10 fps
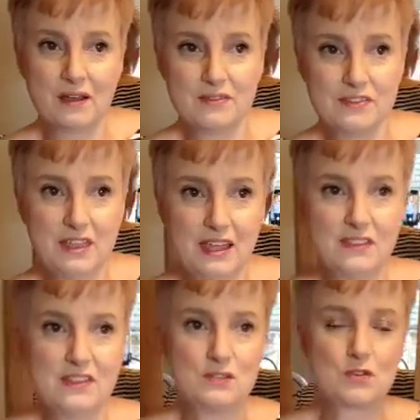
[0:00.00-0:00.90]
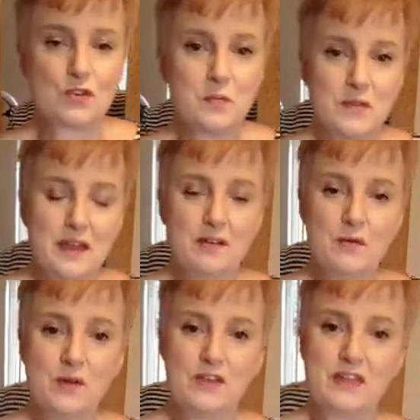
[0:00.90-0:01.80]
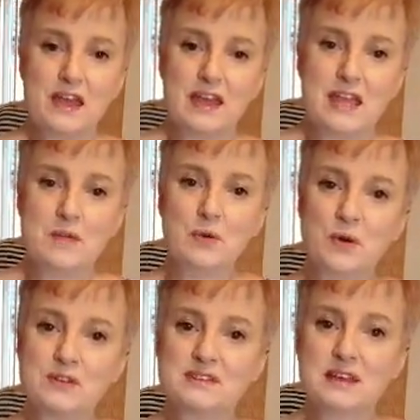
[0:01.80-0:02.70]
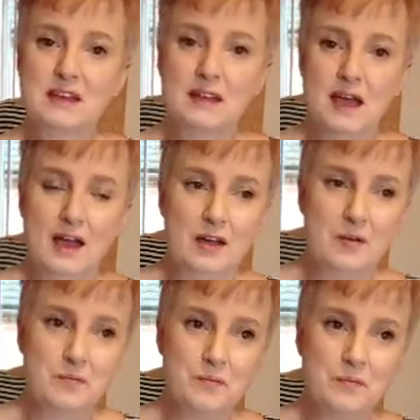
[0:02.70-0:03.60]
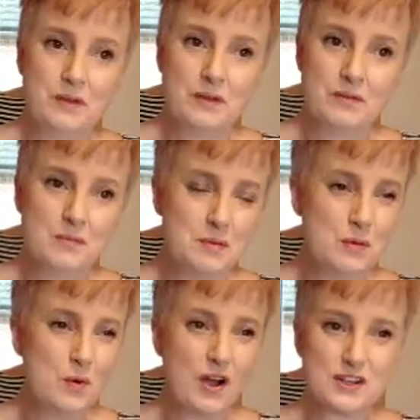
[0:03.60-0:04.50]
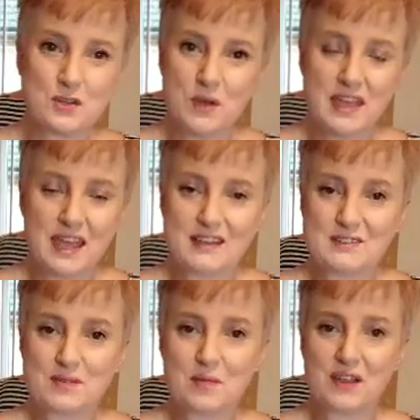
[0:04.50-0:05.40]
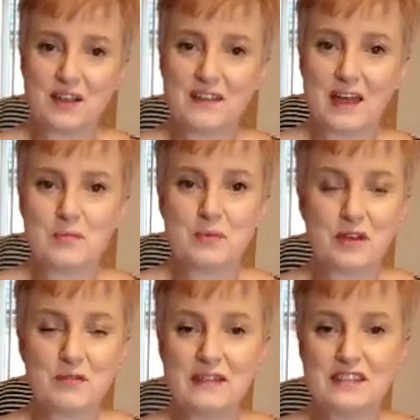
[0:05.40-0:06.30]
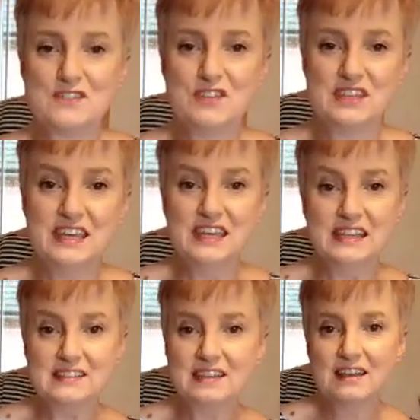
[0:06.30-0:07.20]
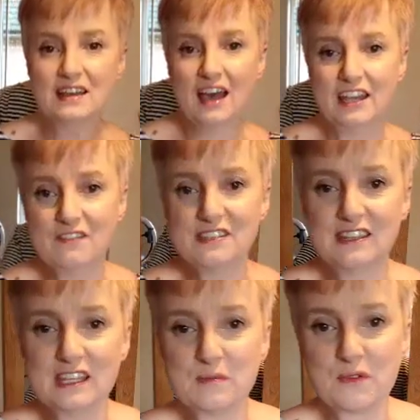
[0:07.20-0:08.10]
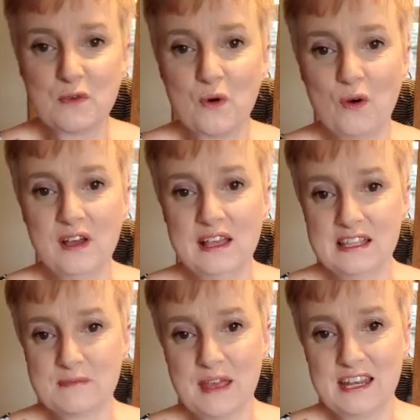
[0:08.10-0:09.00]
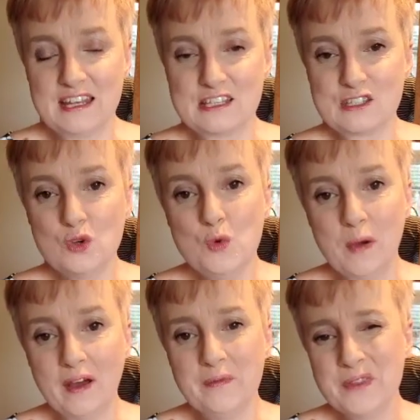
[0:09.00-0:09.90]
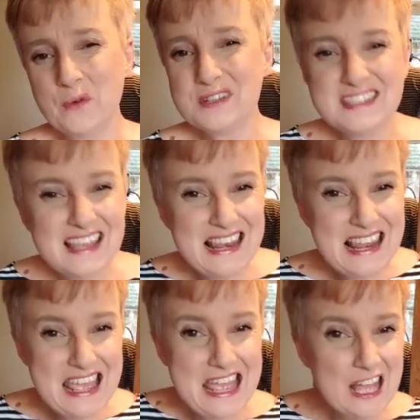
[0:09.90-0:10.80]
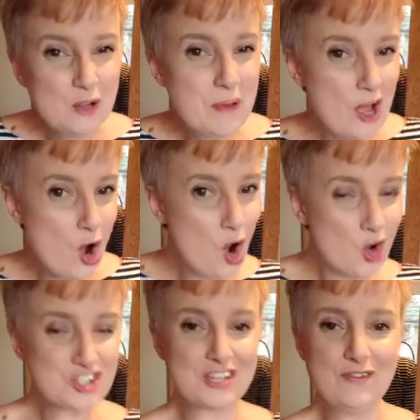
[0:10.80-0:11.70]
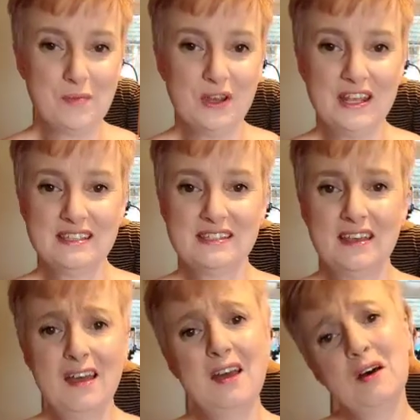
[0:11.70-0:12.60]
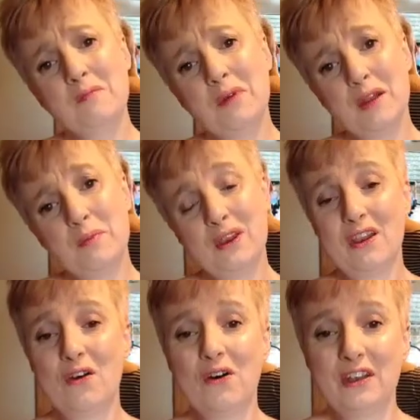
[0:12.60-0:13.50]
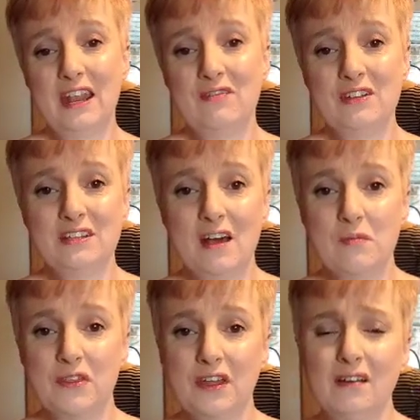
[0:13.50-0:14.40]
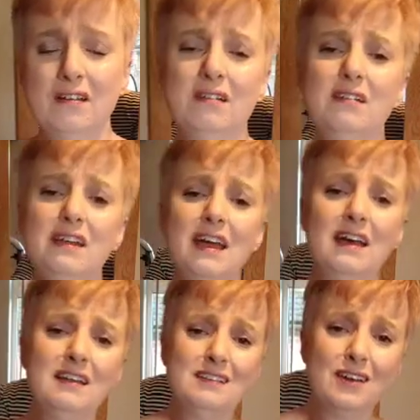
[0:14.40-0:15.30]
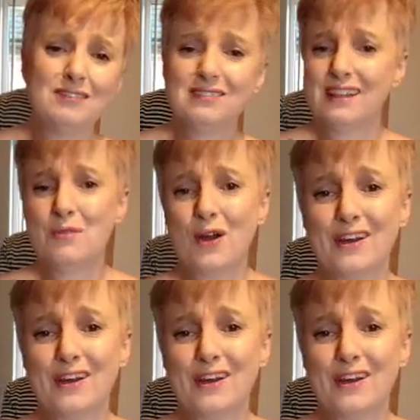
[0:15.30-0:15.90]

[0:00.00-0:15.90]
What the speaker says: I think this is from one of their ebooks, maybe Worked a Weekend or something like that. But I've had this for years, and you've seen this before. It's made in a scuba. It's a little bit hot, if I'm honest. But I put it on, and every time I think, oh yeah, no, it